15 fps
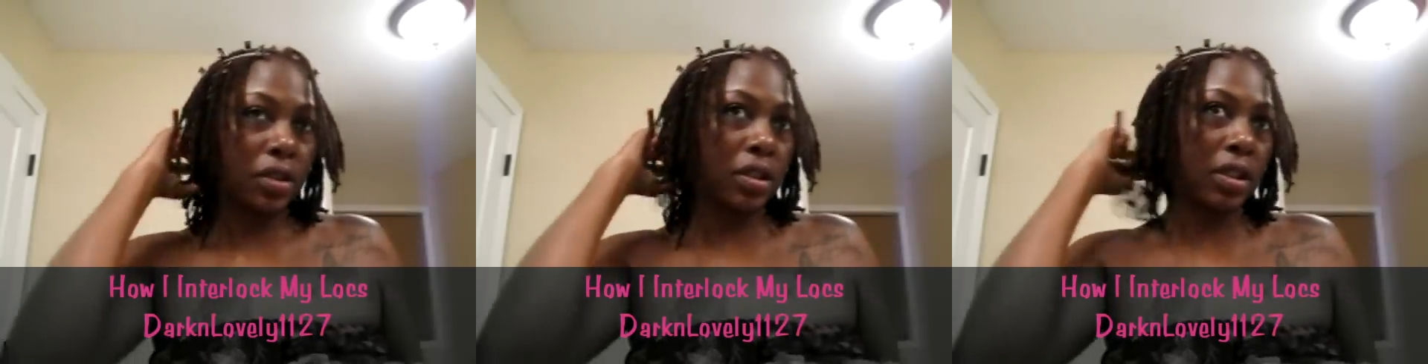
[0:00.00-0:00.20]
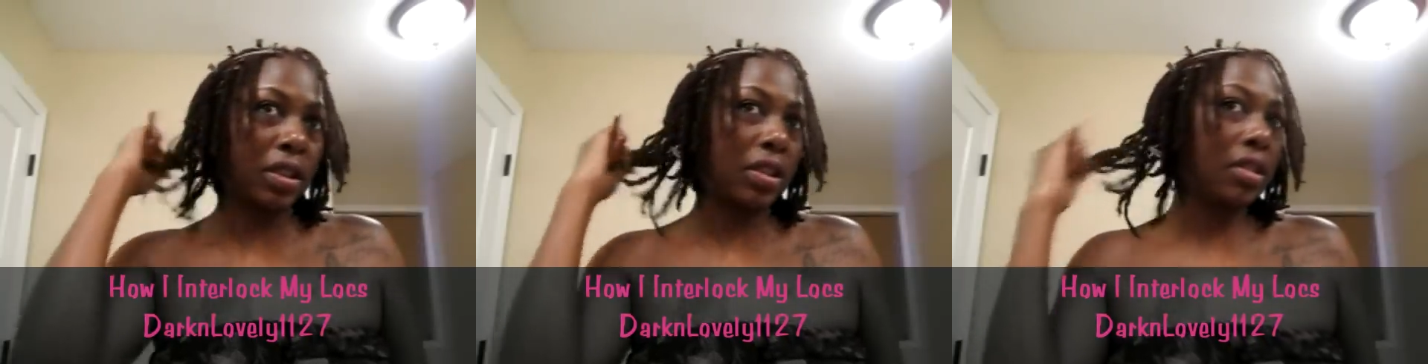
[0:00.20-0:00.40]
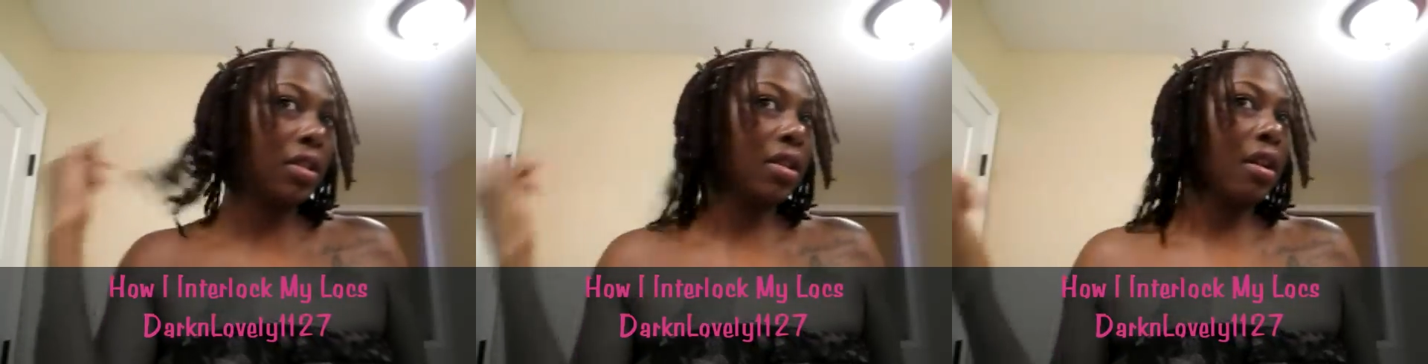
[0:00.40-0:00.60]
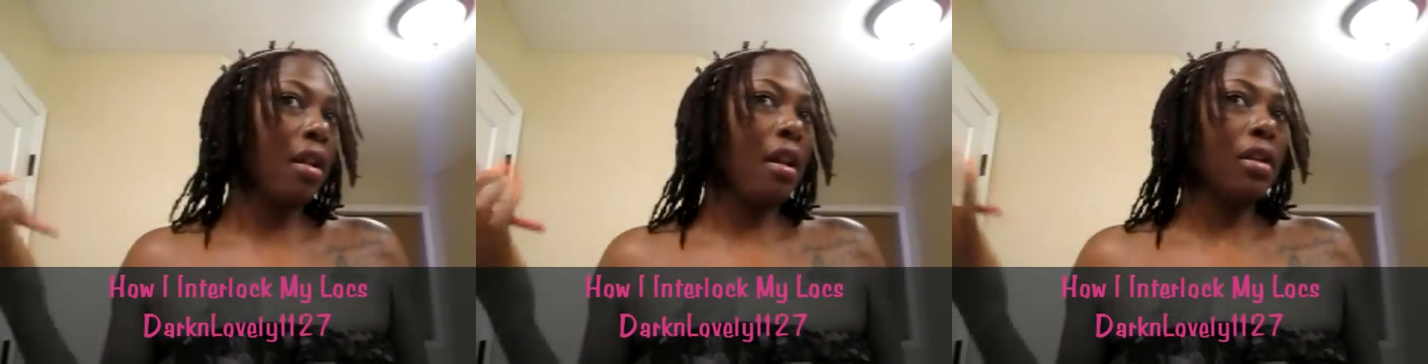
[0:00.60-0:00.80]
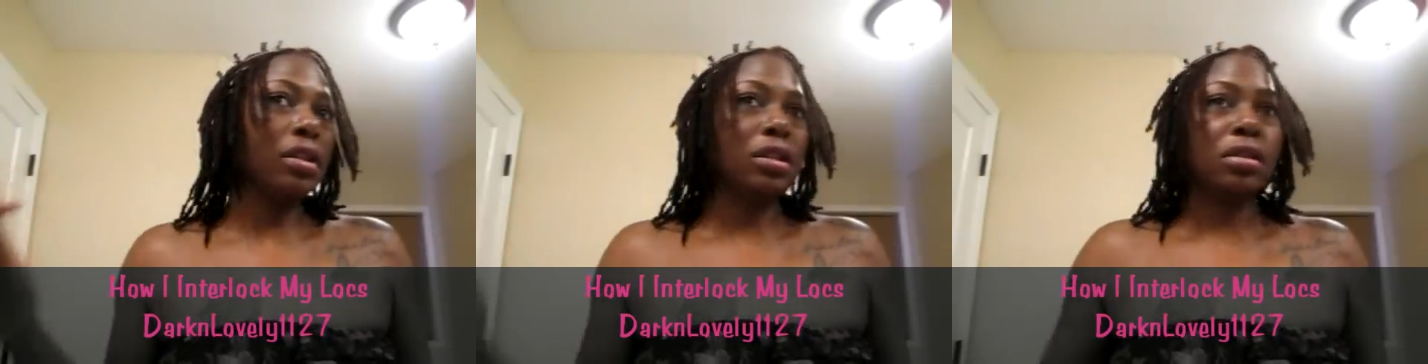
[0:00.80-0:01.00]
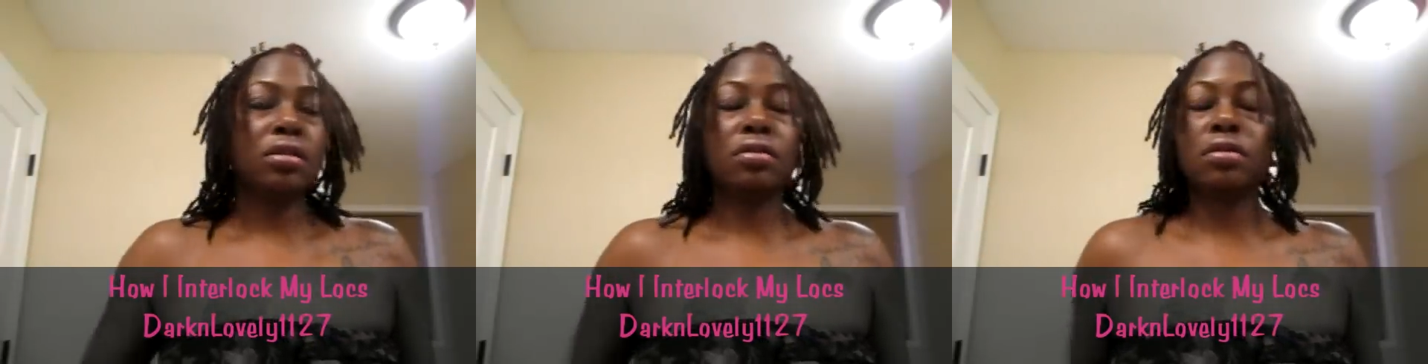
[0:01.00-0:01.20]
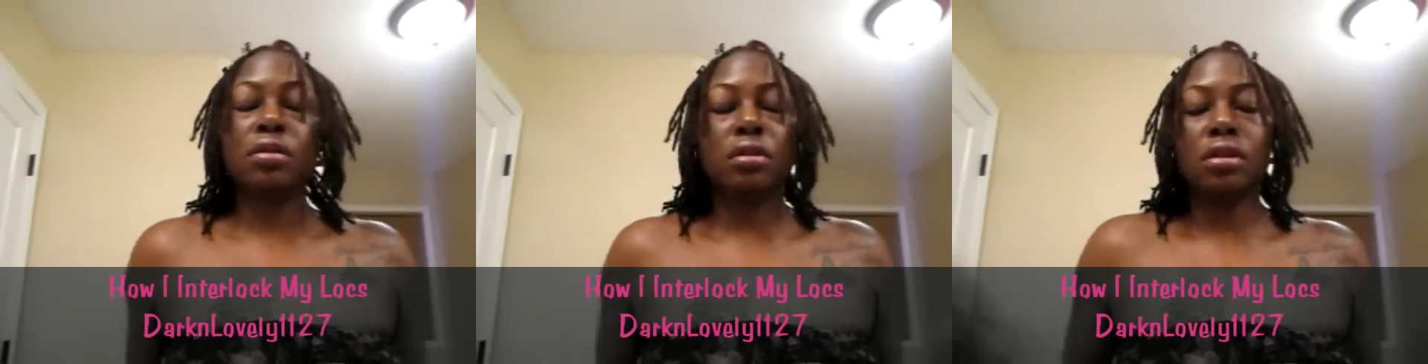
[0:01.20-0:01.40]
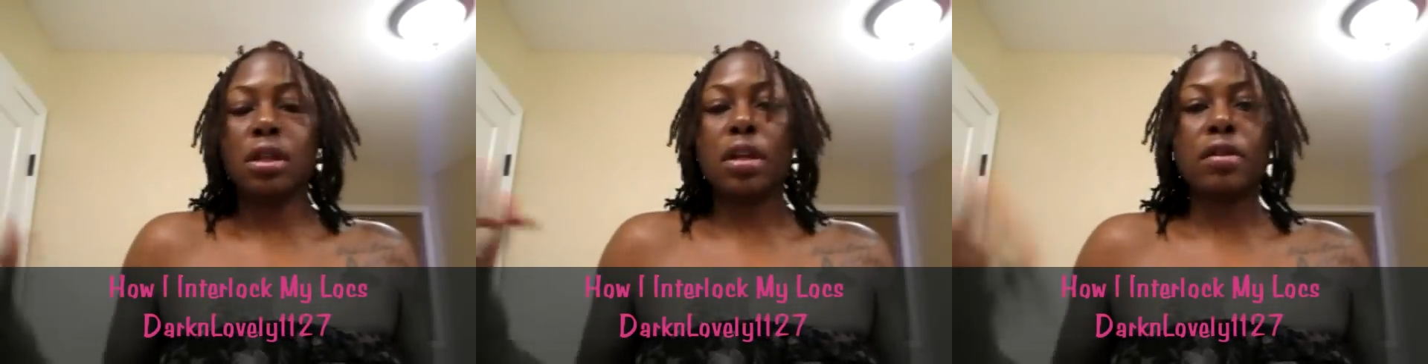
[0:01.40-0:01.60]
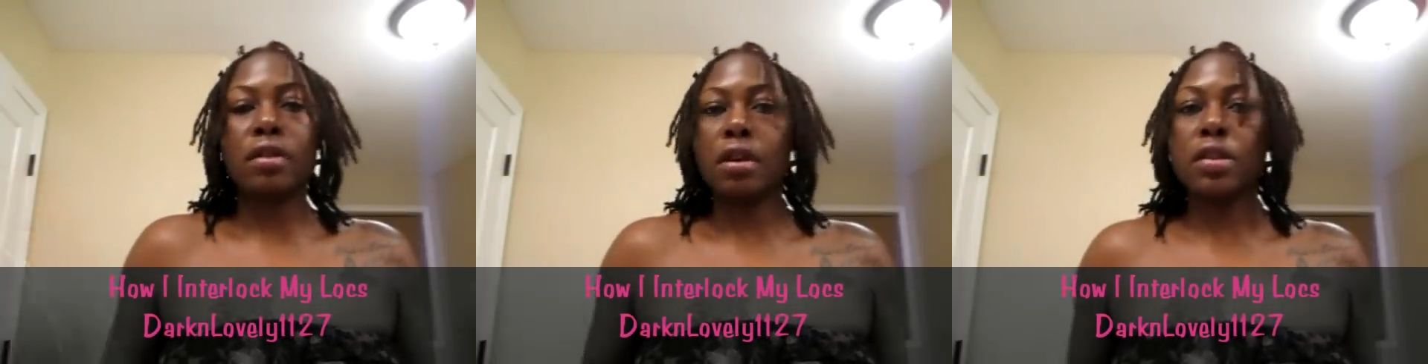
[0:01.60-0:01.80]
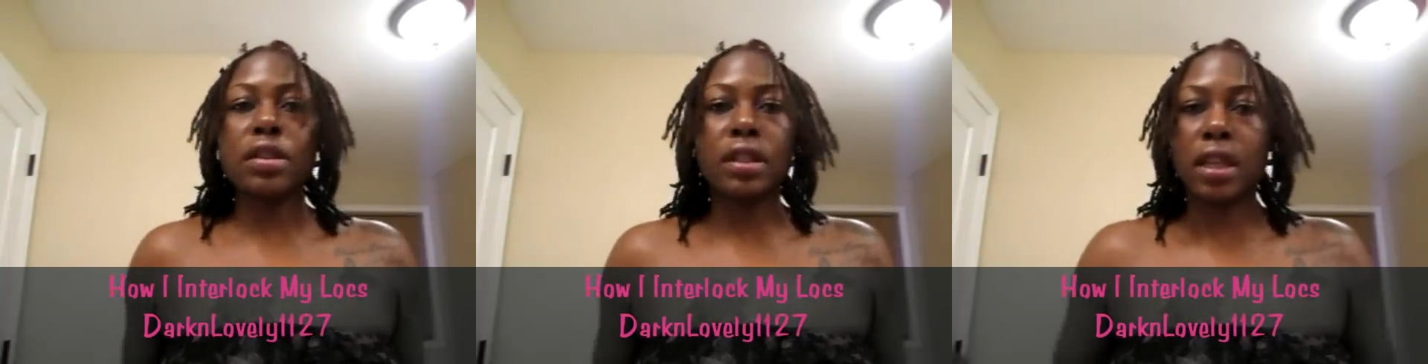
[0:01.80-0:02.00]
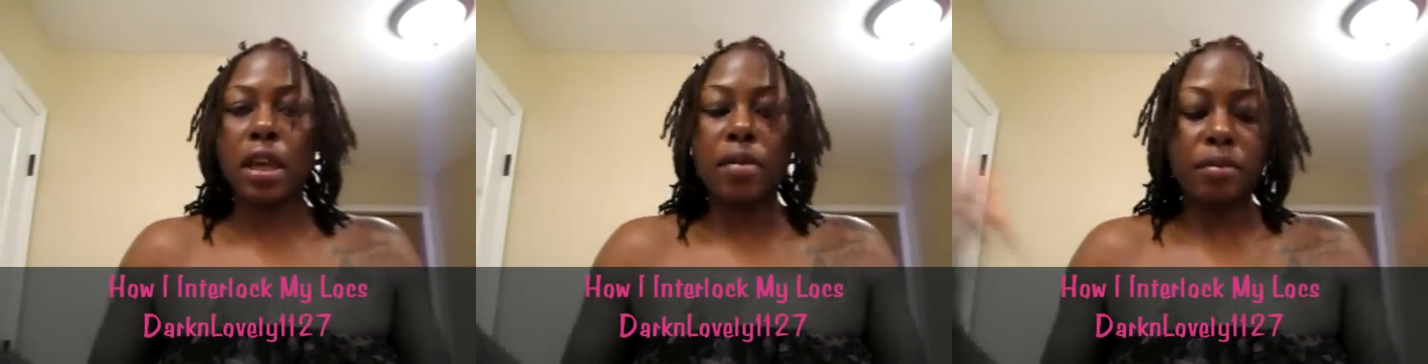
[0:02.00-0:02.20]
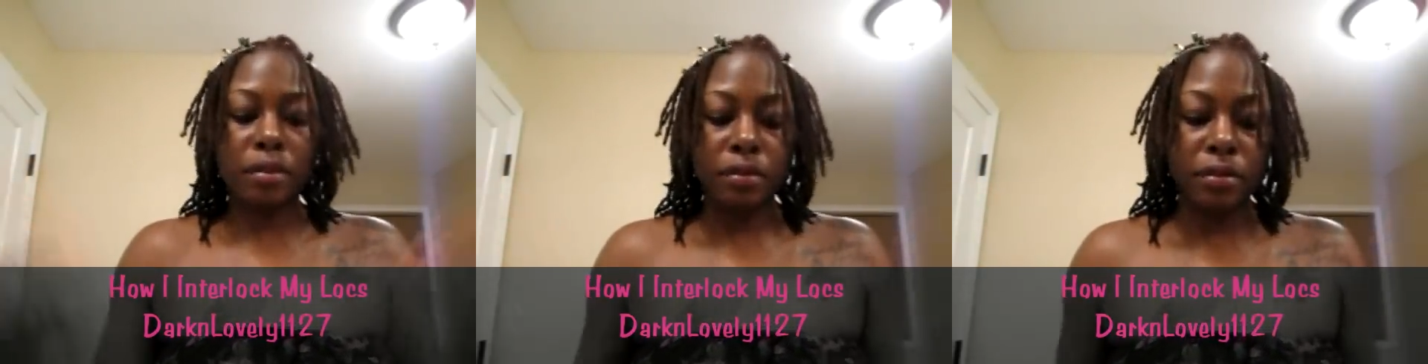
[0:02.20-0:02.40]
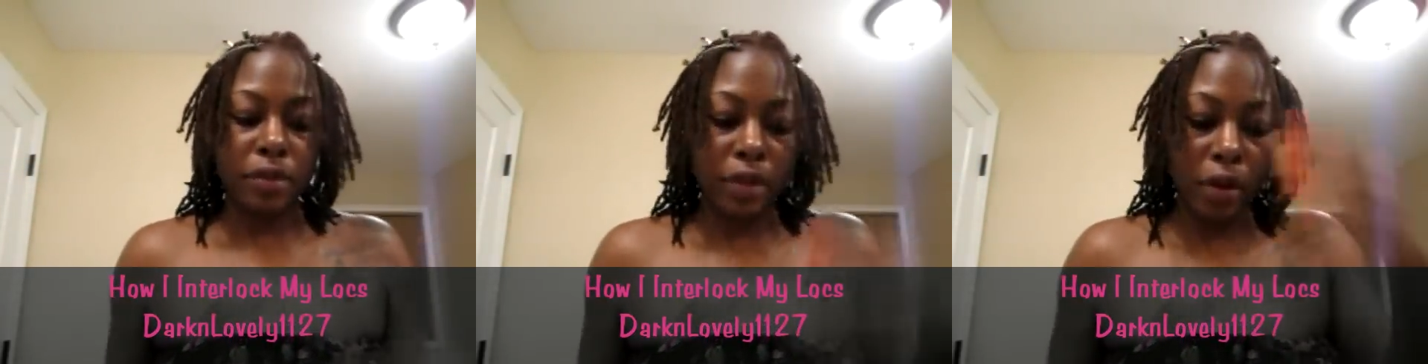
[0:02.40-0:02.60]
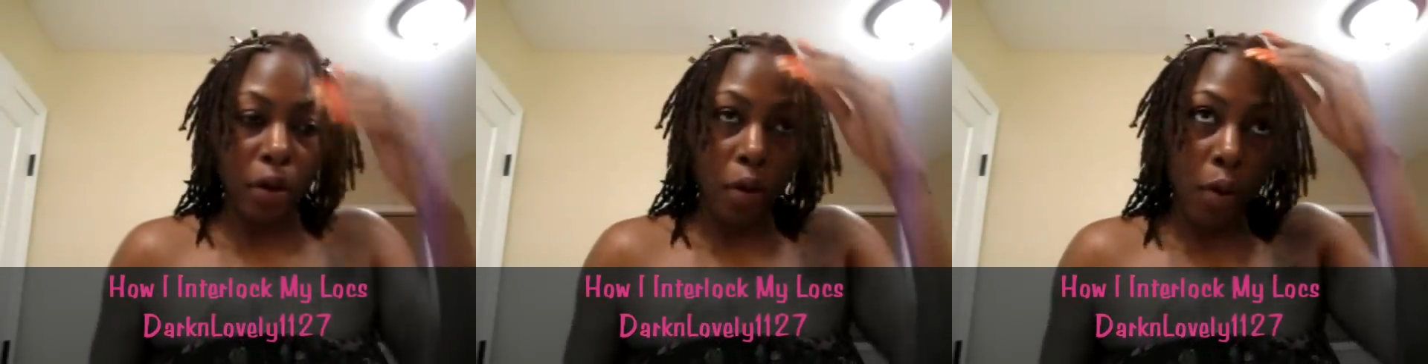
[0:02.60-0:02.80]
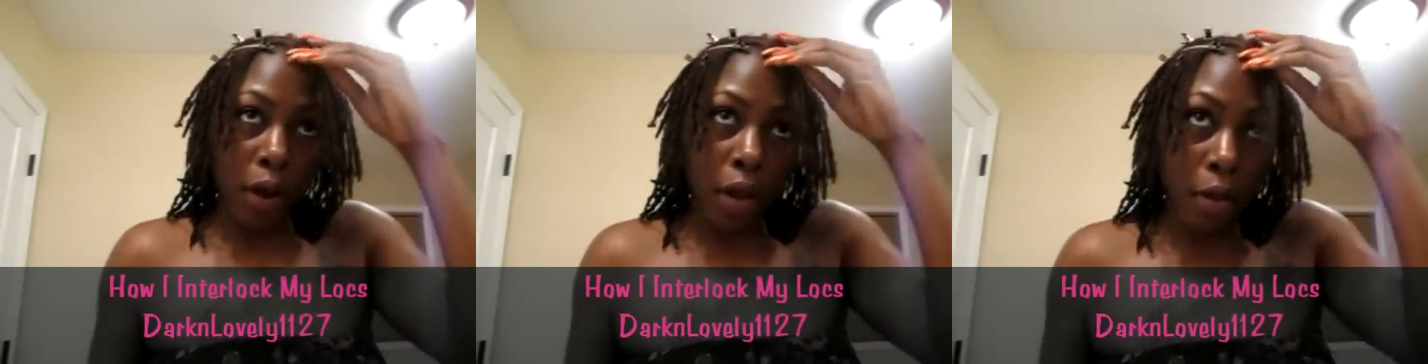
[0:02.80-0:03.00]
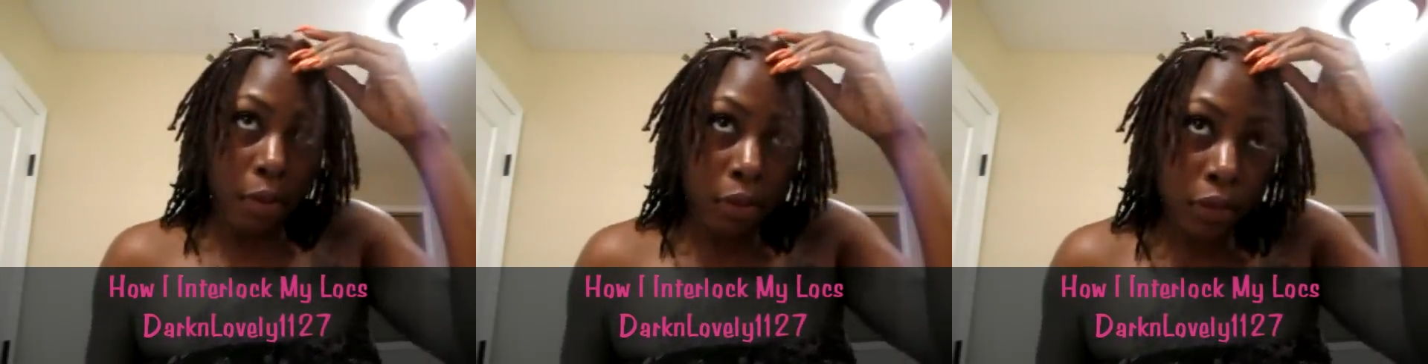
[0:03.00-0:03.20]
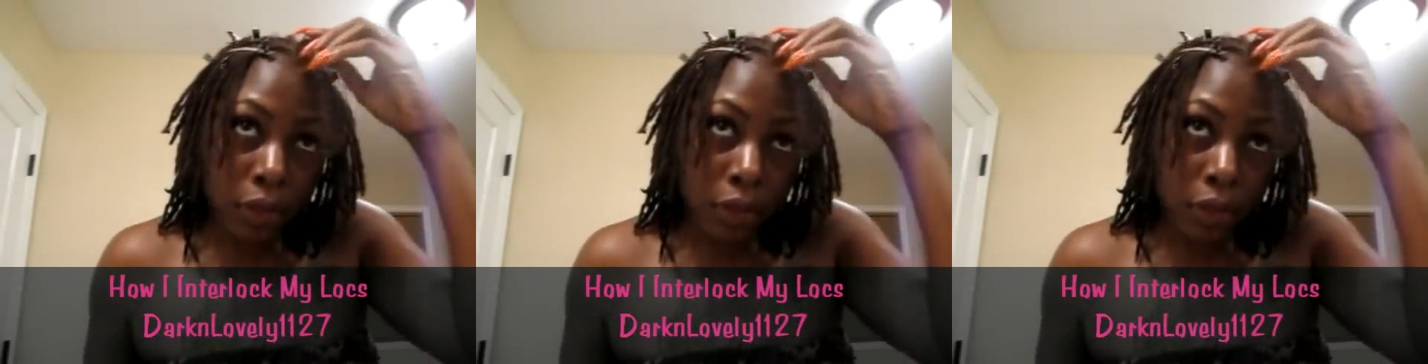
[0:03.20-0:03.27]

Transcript: Just, I don't know, I just kept going.